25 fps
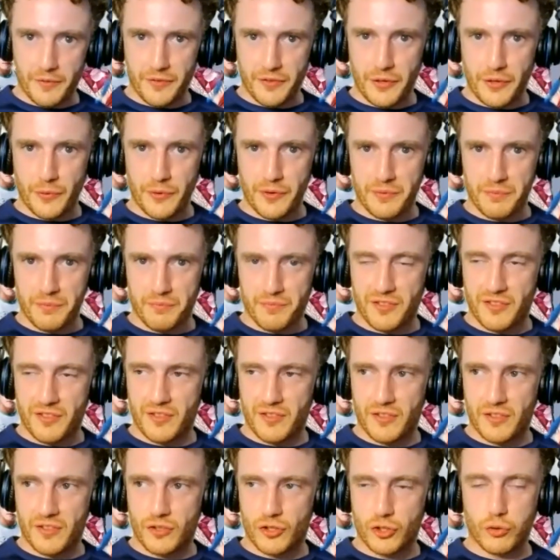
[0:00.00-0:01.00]
would
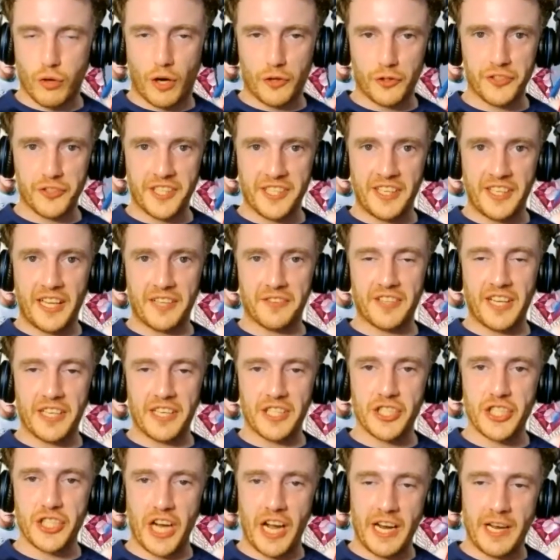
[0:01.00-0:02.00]
struggle to get that
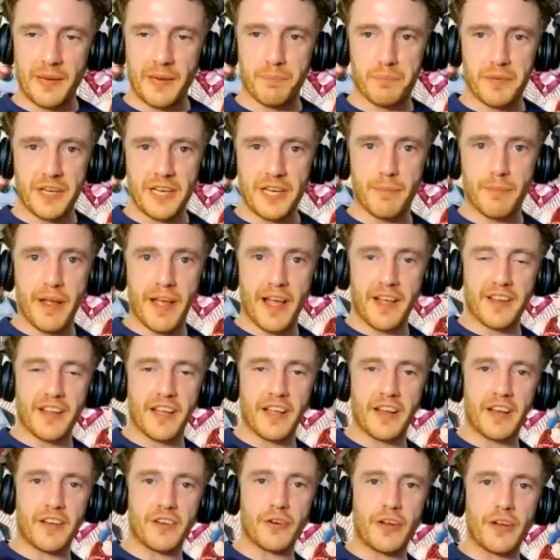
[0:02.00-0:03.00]
giant B bag
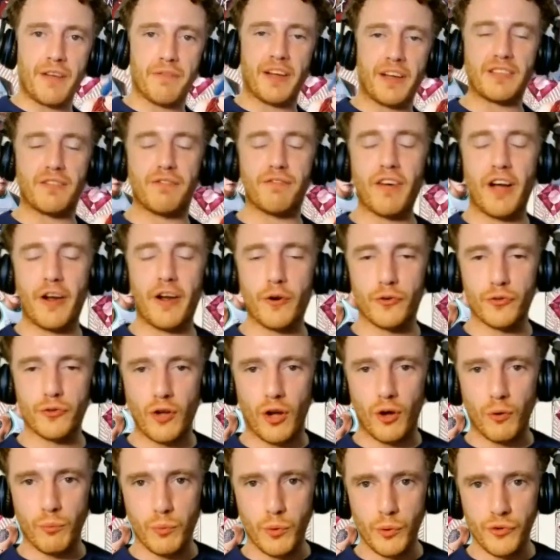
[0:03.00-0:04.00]
in, and you have like the fighters
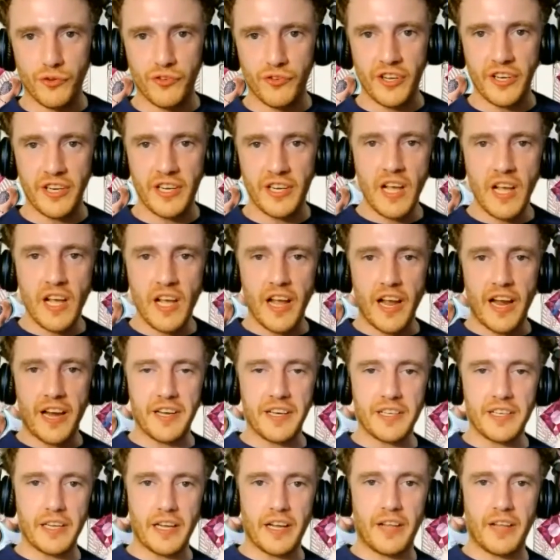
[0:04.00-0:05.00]
all woozy,
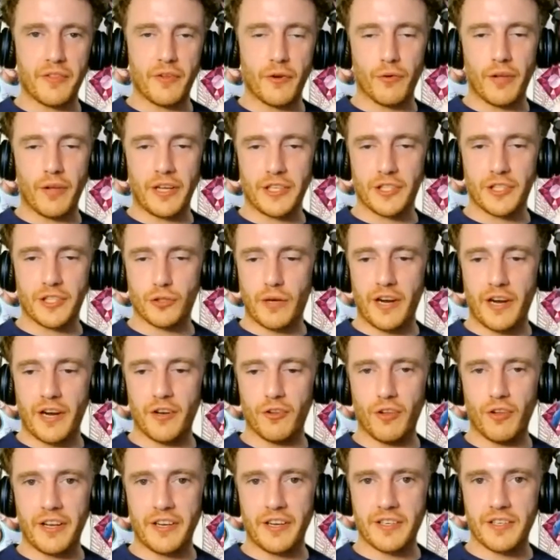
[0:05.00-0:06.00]
and they're like trying to
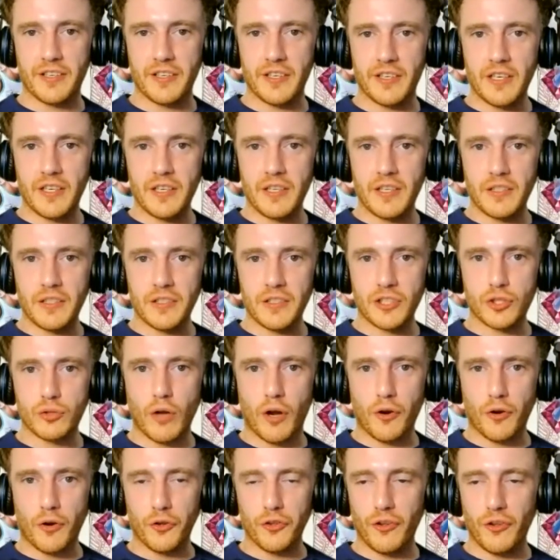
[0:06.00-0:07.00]
like
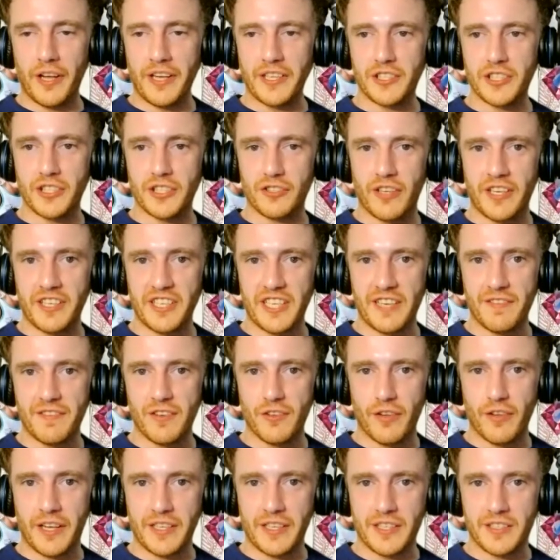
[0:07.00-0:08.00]
struggle to like just like even
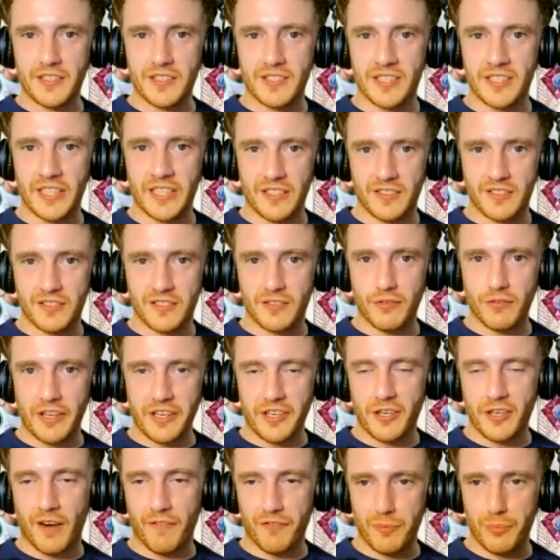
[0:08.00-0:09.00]
like sit
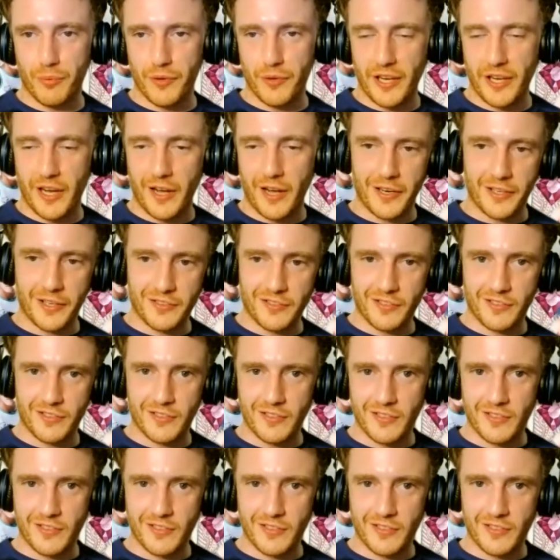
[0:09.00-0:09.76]
like comfortably on it.